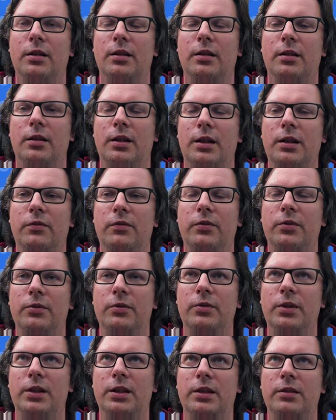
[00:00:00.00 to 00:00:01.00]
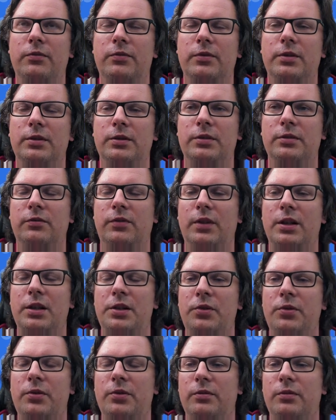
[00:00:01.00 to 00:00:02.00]
If you have a
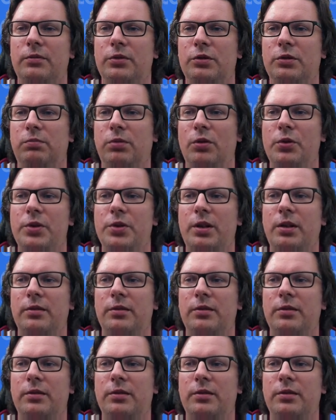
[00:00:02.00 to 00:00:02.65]
fresh new project,